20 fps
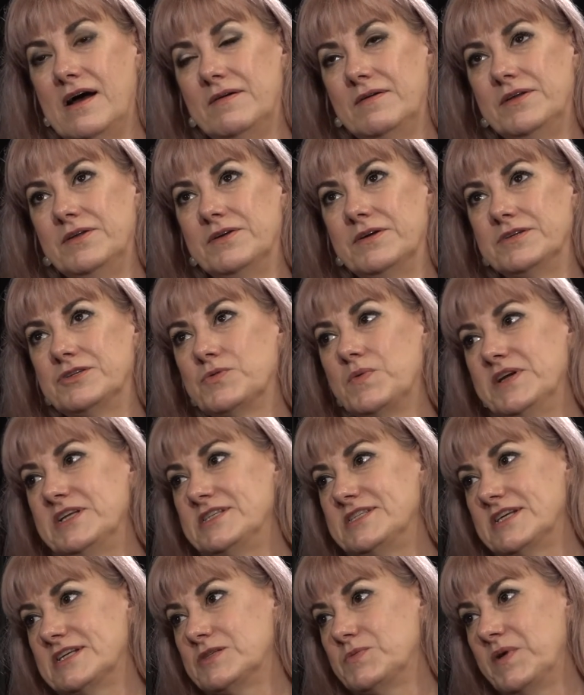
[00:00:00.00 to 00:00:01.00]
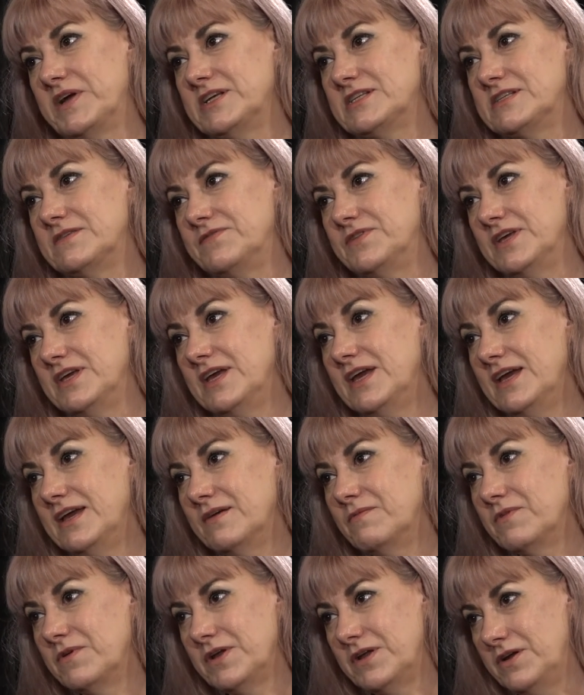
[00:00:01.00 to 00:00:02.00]
you know, 26 weeks of the year.
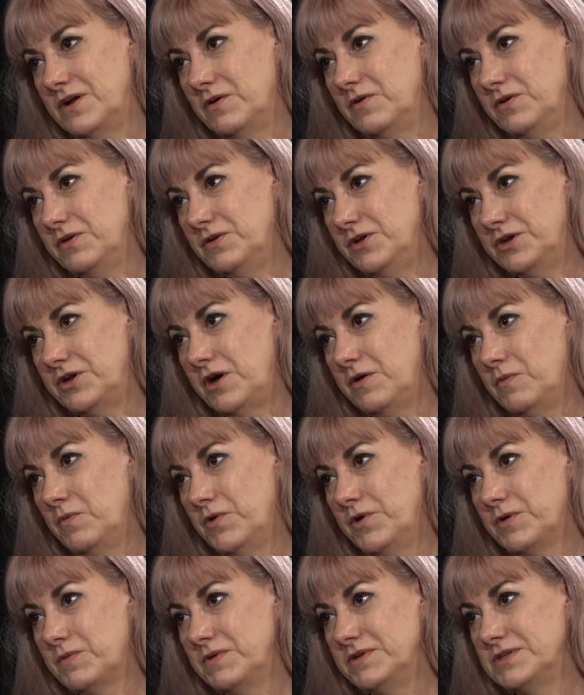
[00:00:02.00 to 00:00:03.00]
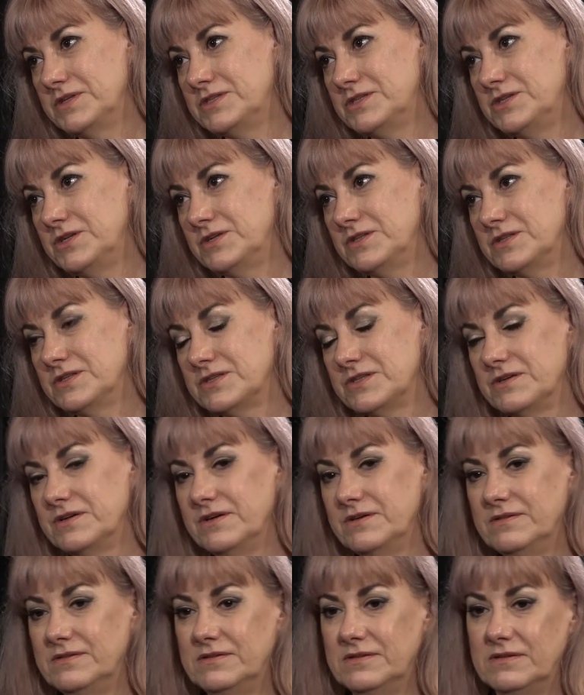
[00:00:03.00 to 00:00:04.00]
You mm. know, you don't work when the students are
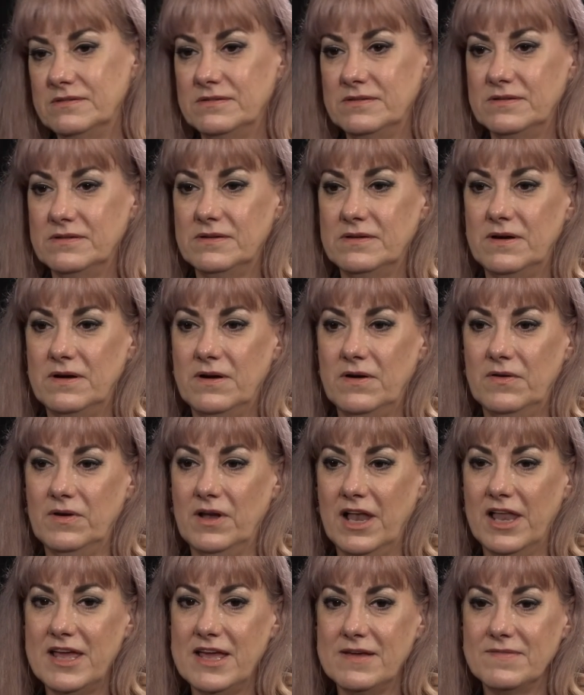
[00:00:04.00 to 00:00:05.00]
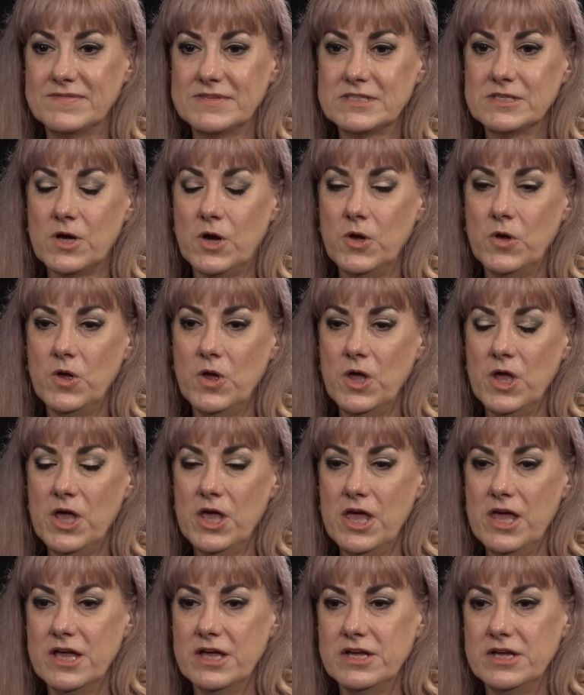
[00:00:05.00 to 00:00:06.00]
on leave. So,
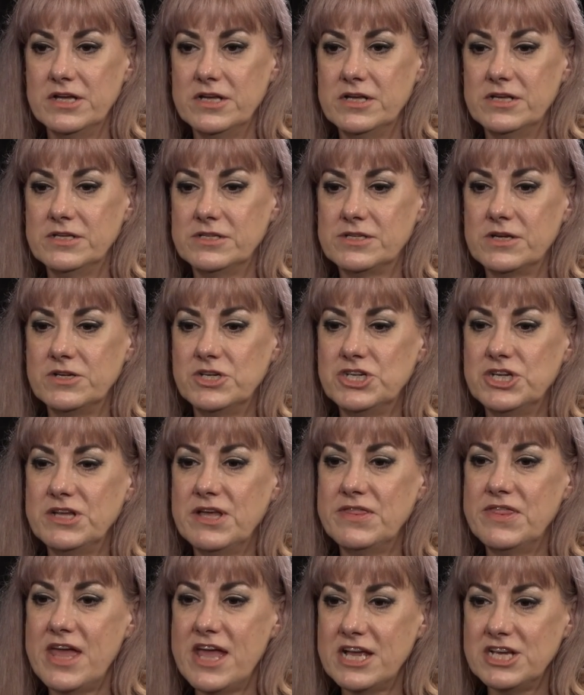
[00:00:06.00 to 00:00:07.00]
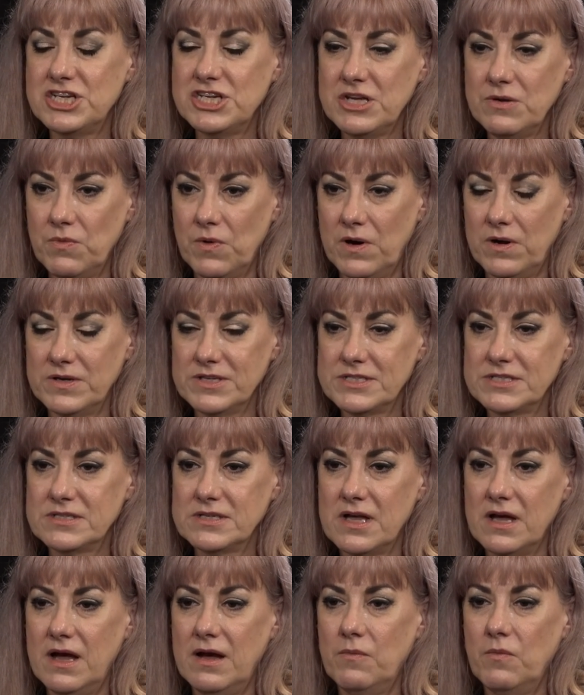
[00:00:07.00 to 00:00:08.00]
so she, there she was,
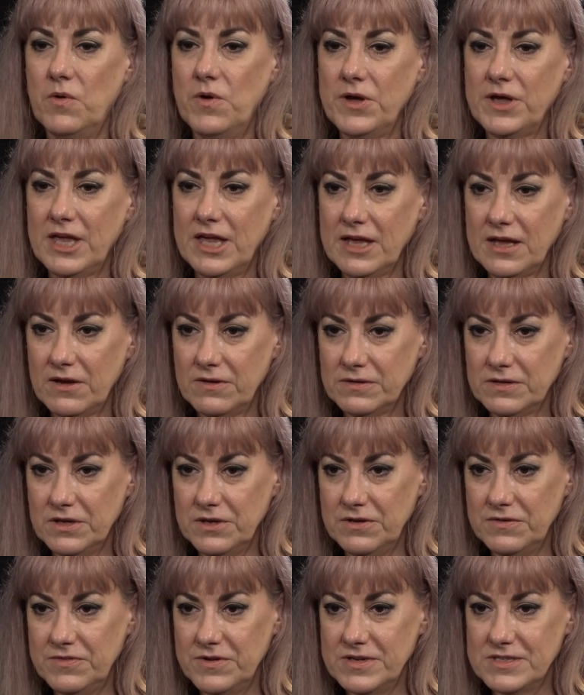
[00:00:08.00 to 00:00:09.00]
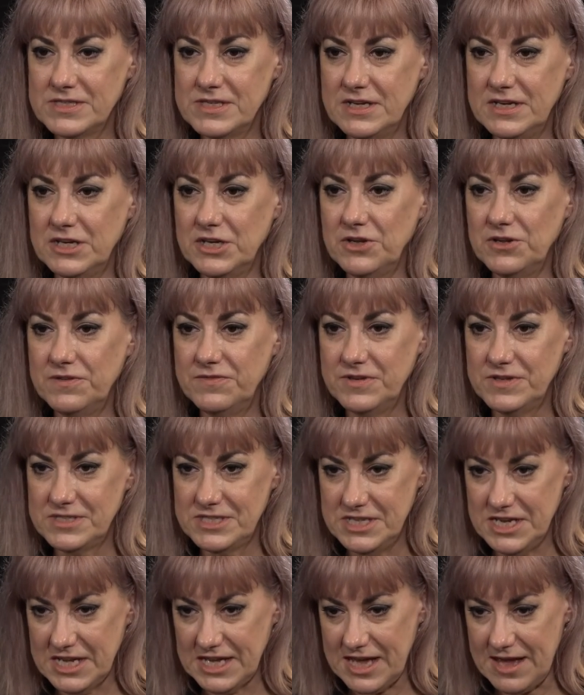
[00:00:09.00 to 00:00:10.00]
working on university in a
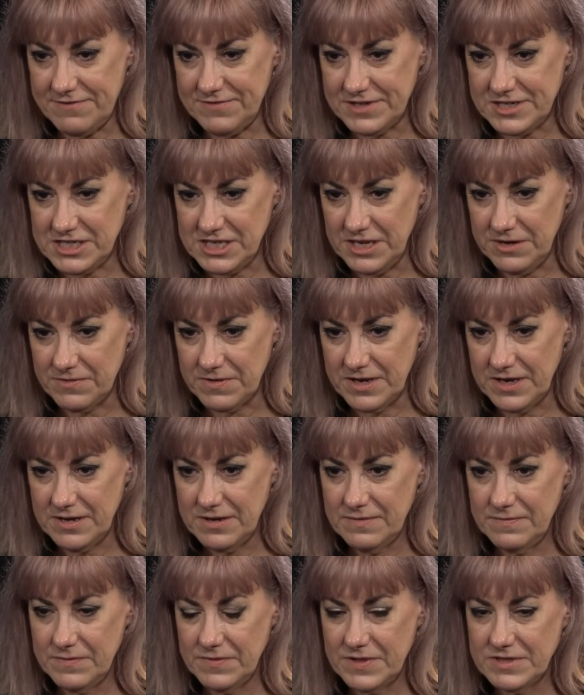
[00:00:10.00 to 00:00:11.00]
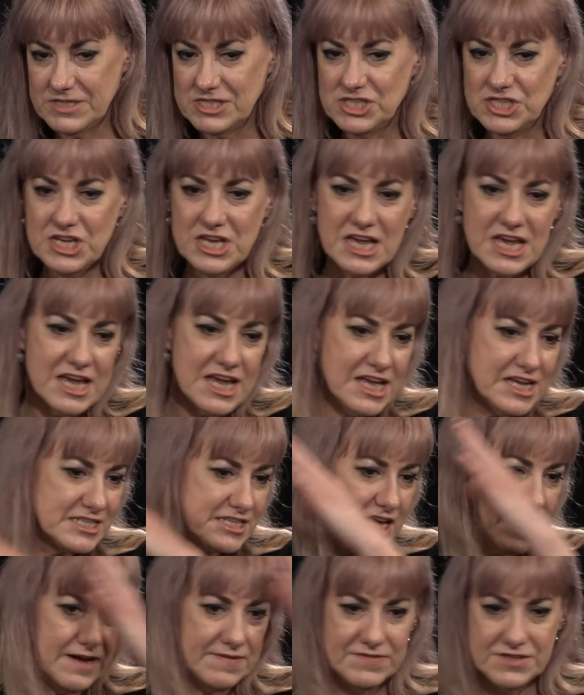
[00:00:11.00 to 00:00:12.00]
university cafeteria. This is years
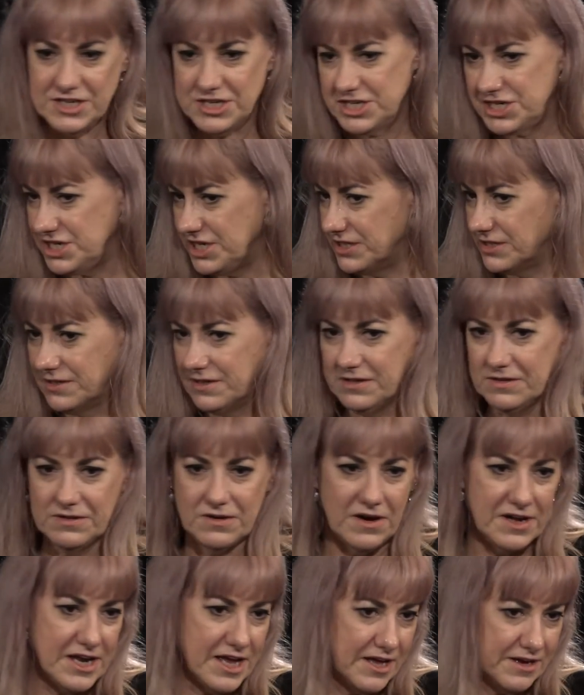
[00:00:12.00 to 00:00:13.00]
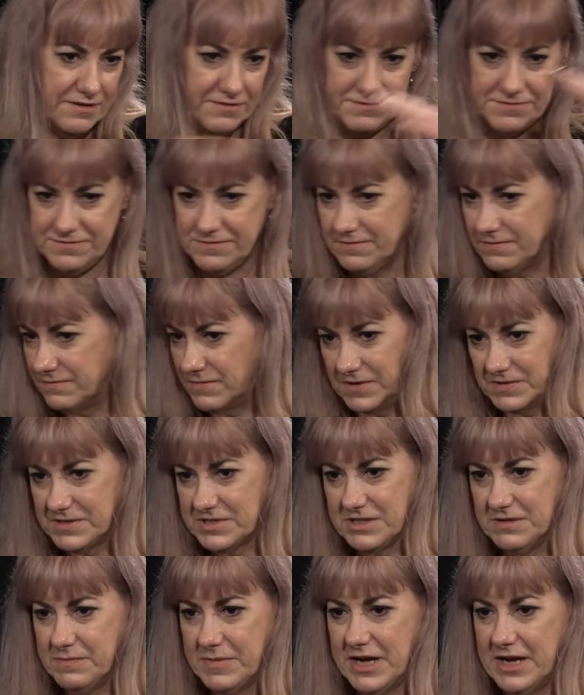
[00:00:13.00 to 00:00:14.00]
after she'd got out of
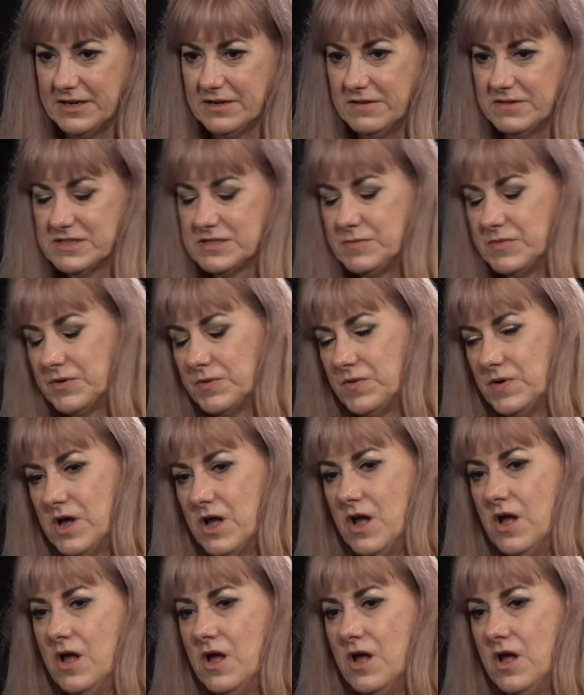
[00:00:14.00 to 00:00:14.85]
Wolston Park Hospital,